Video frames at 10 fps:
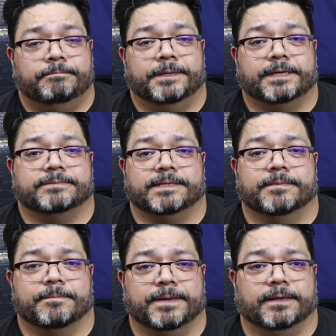Pick up some
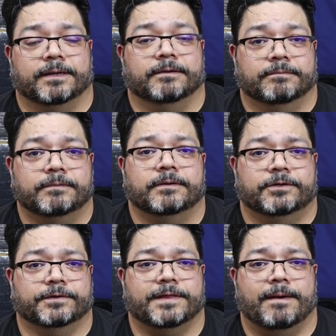of the pig.
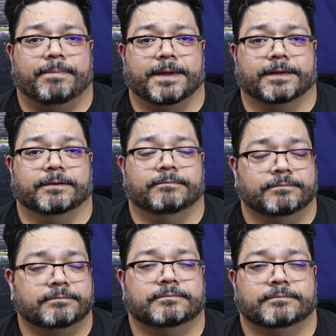Cook that bacon
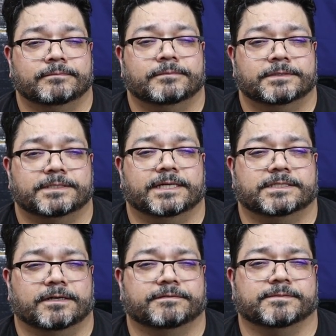
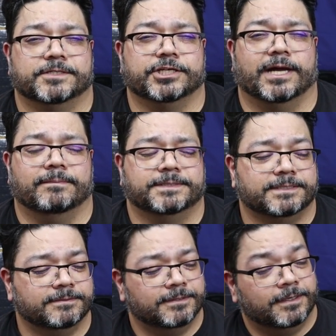slice off some chops.